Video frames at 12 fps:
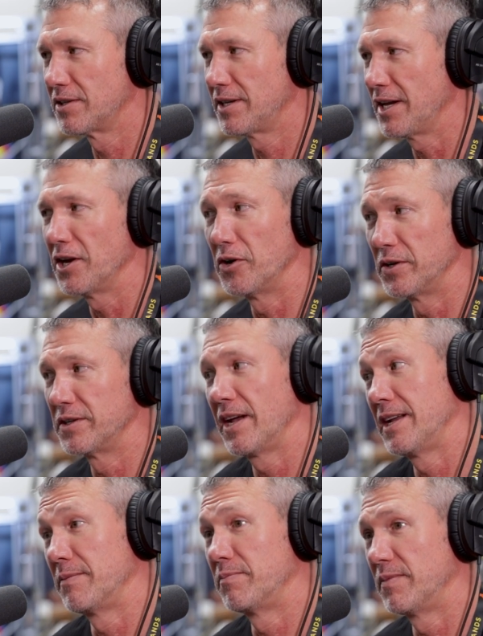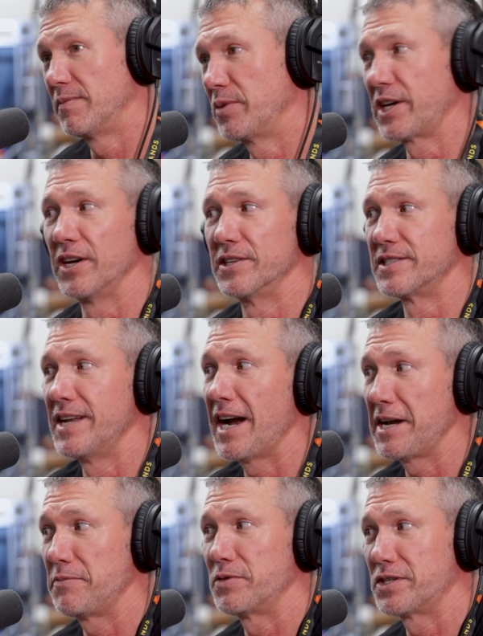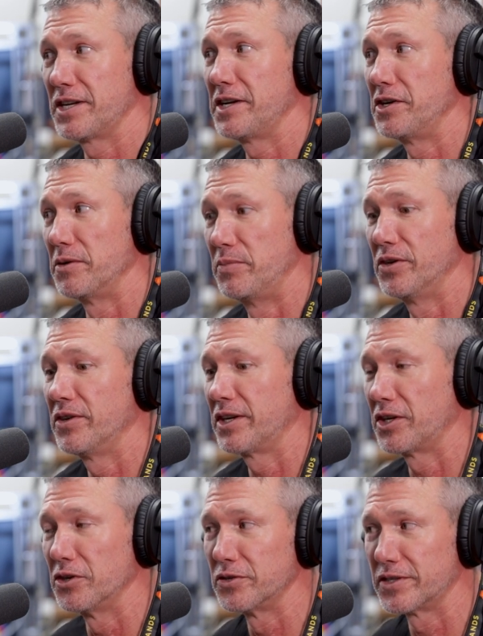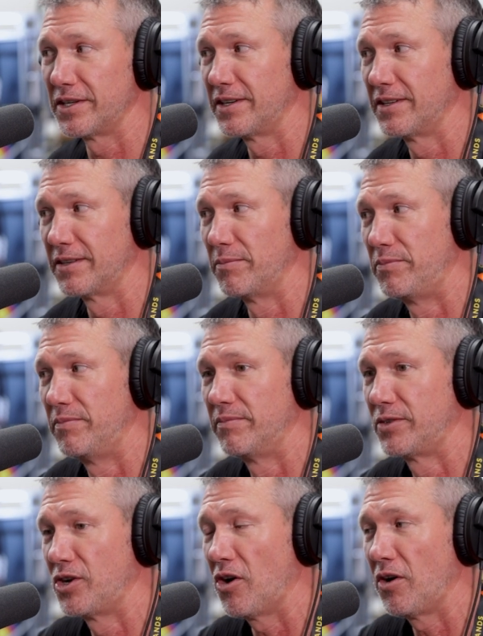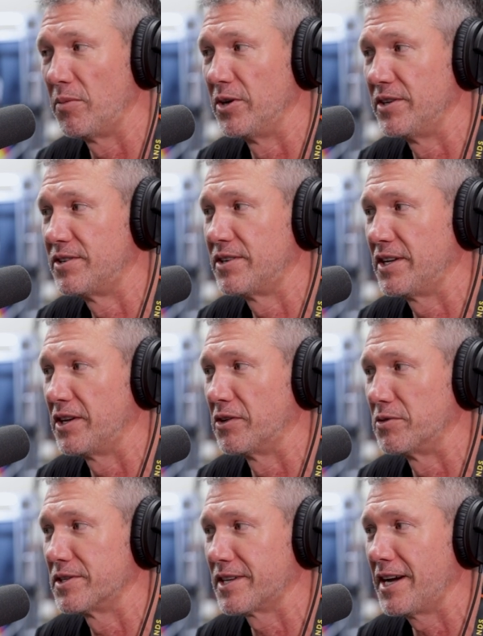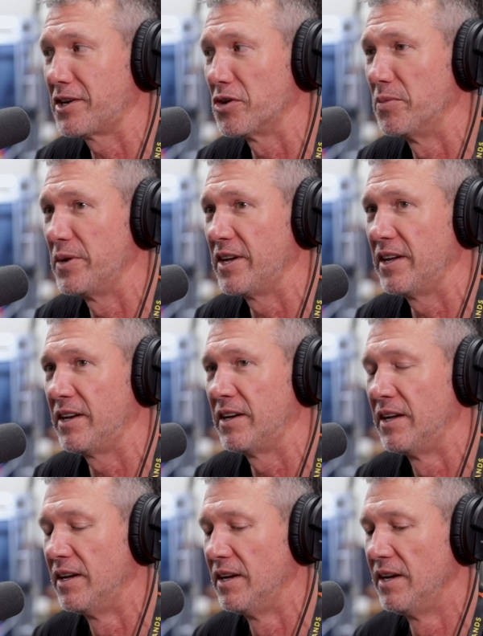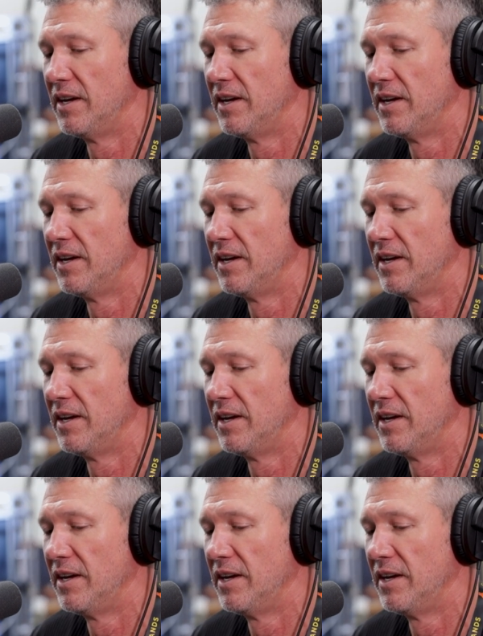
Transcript: you know, and, and because ninety percent of your billet goes into the garbage, into the recycle bin, yeah,